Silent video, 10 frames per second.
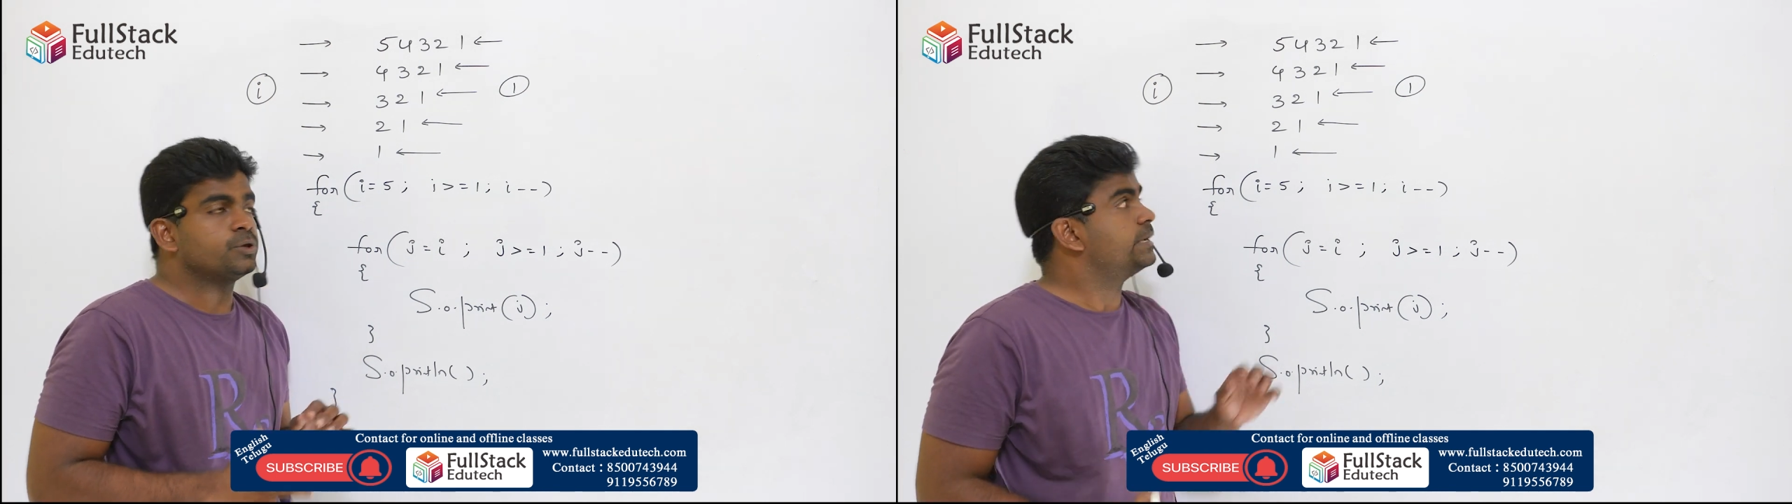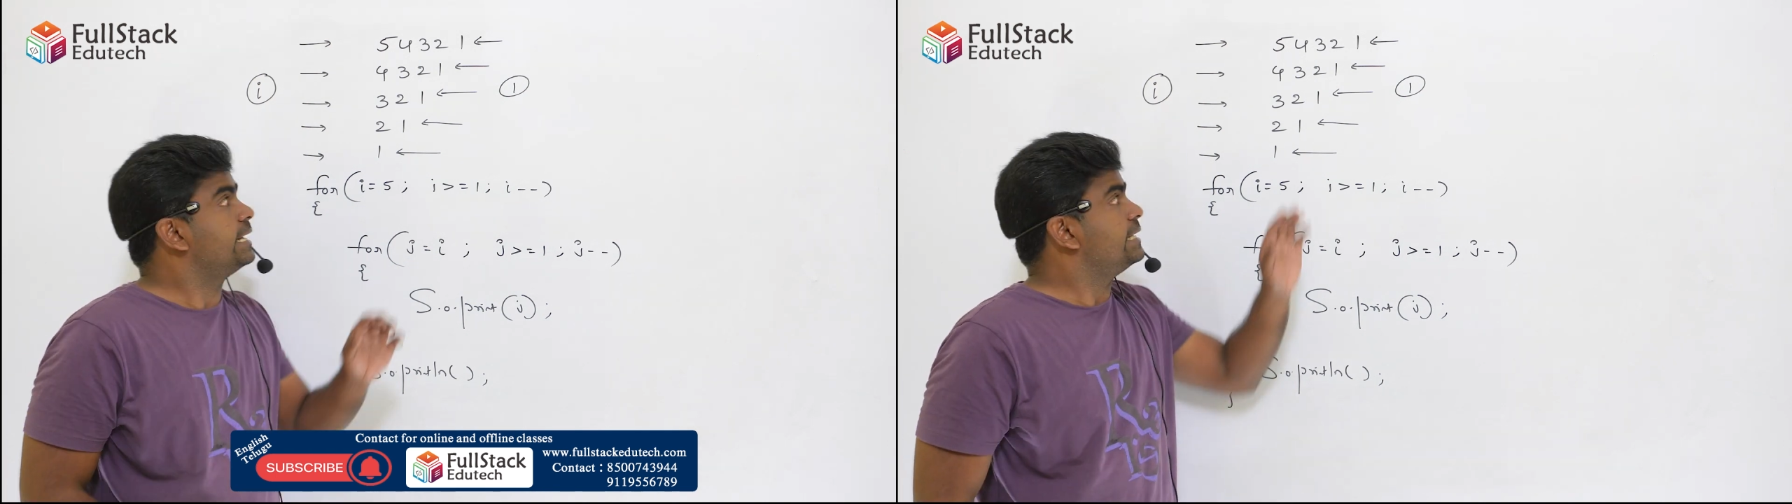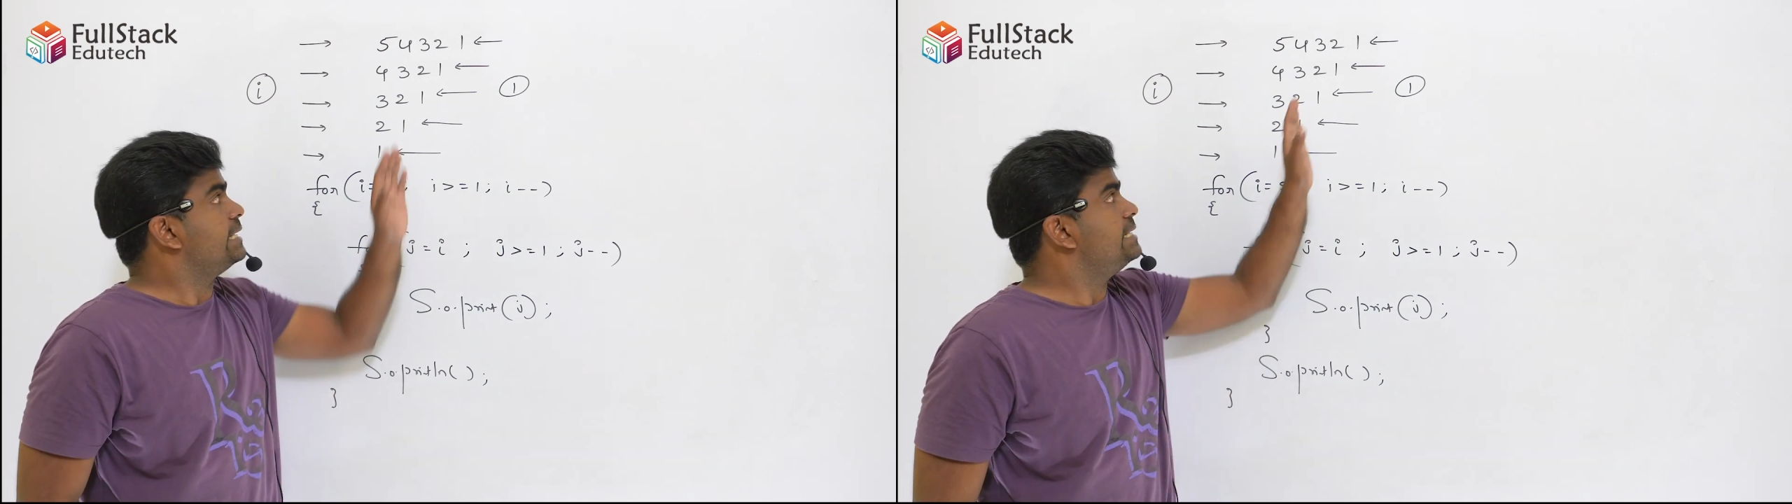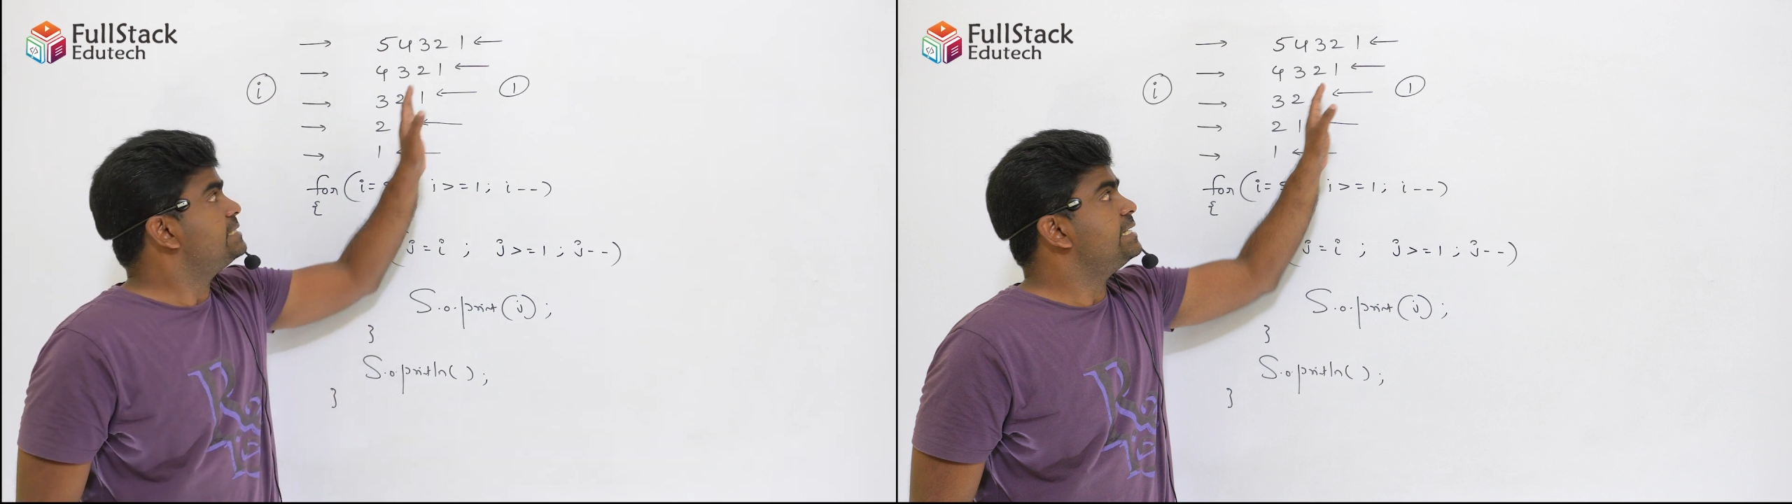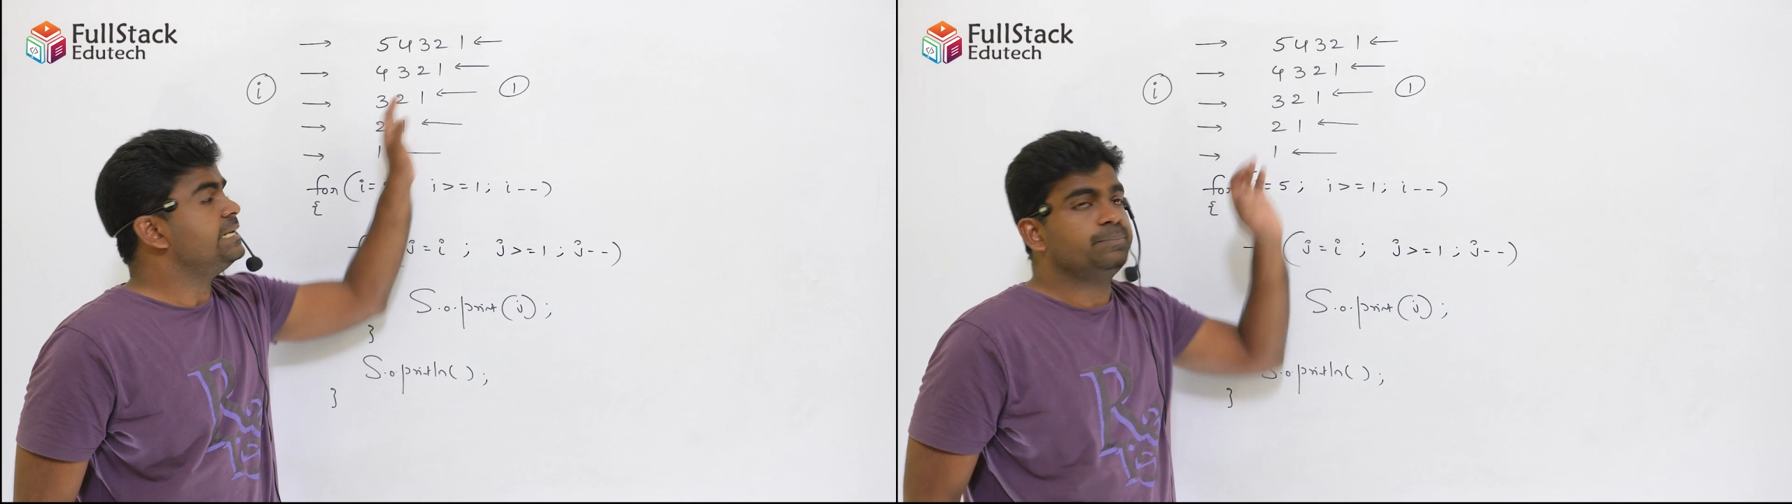you can
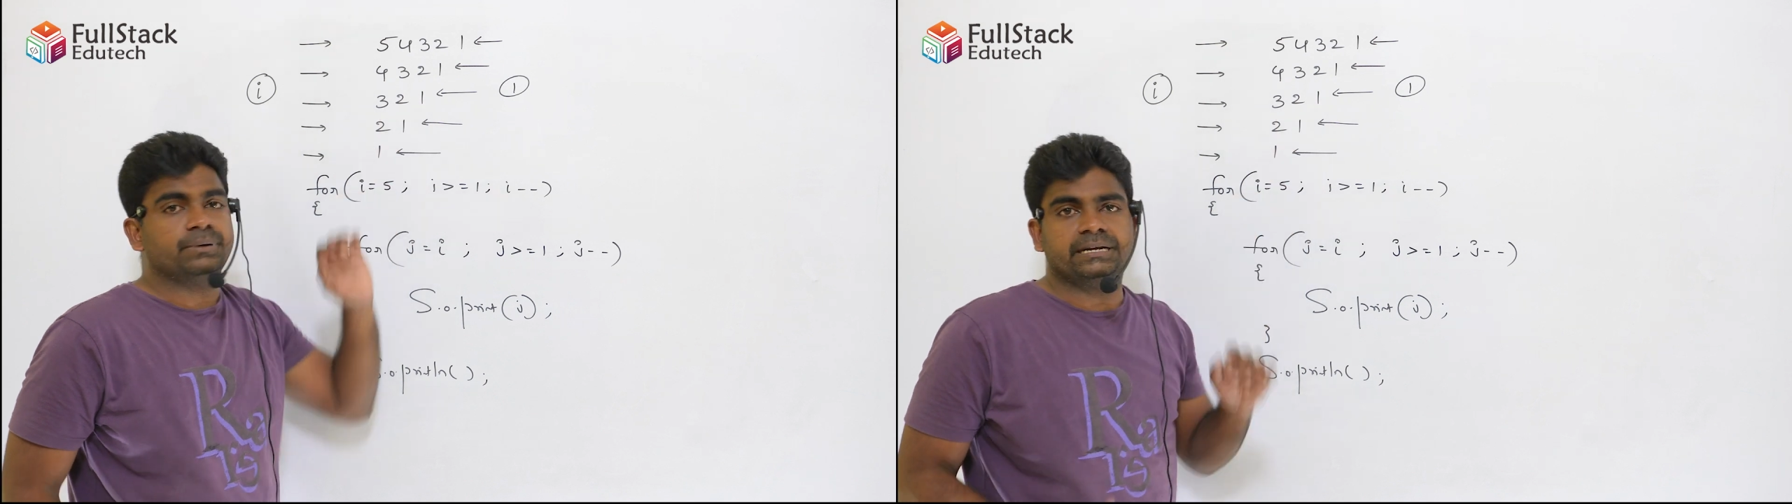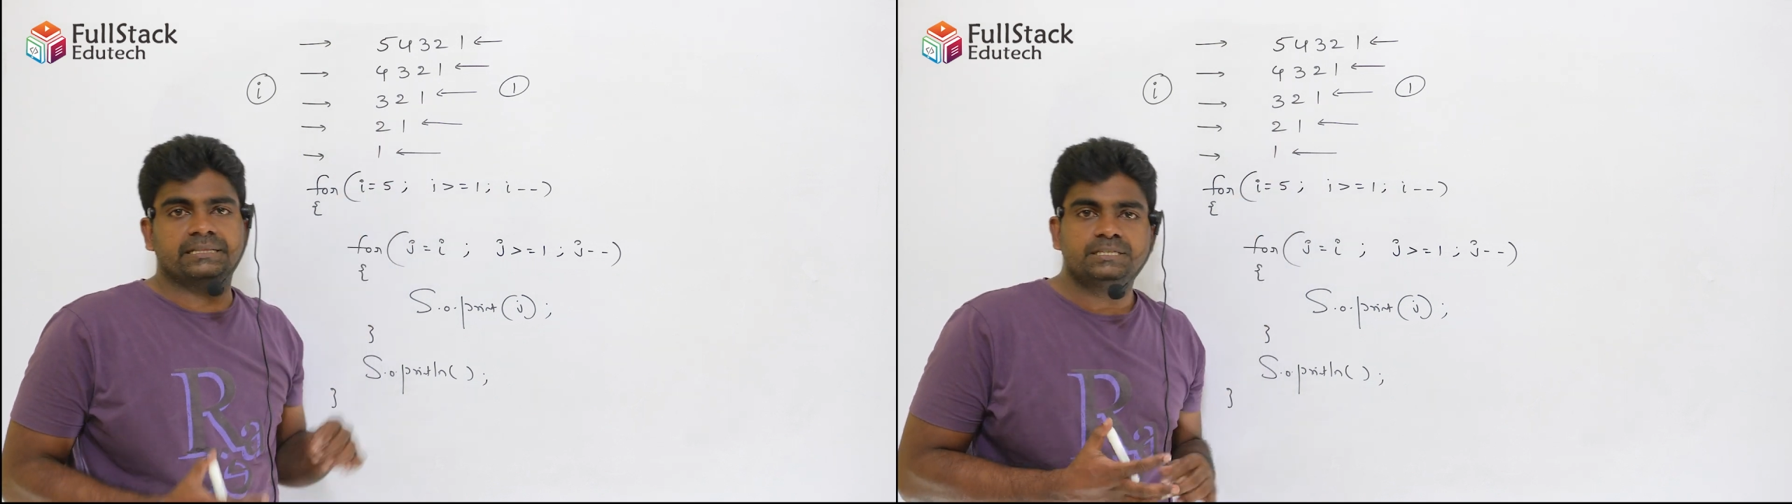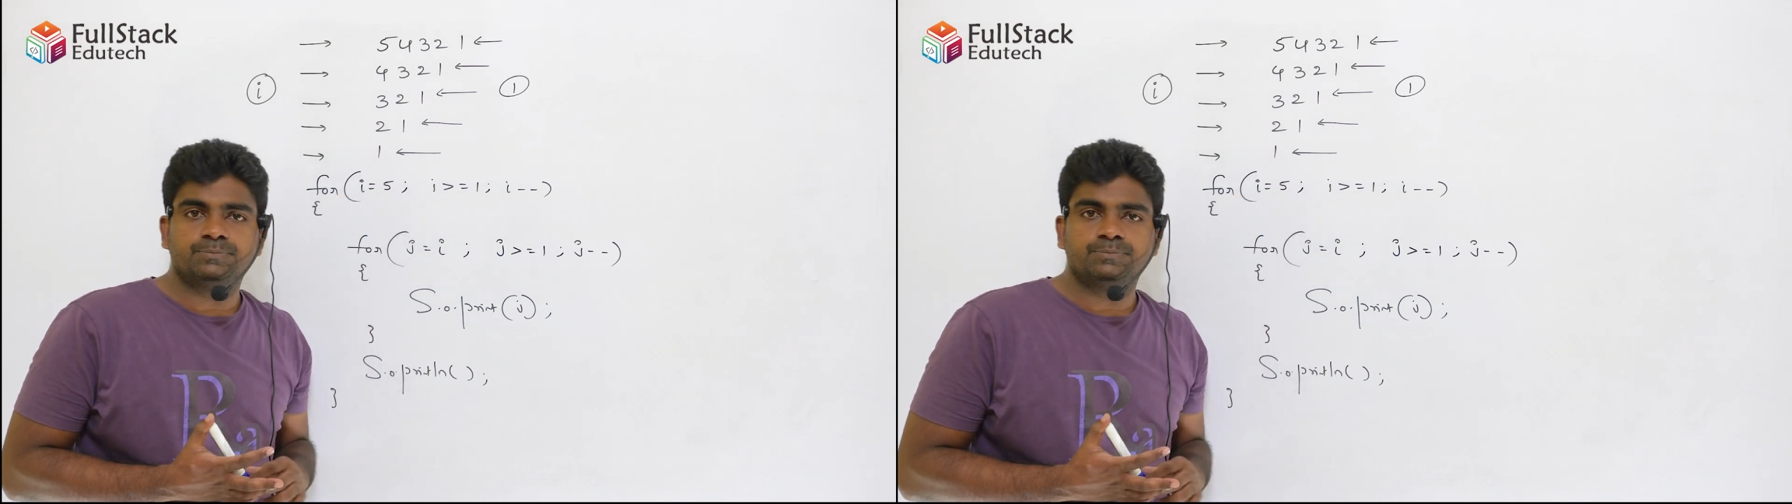easily print this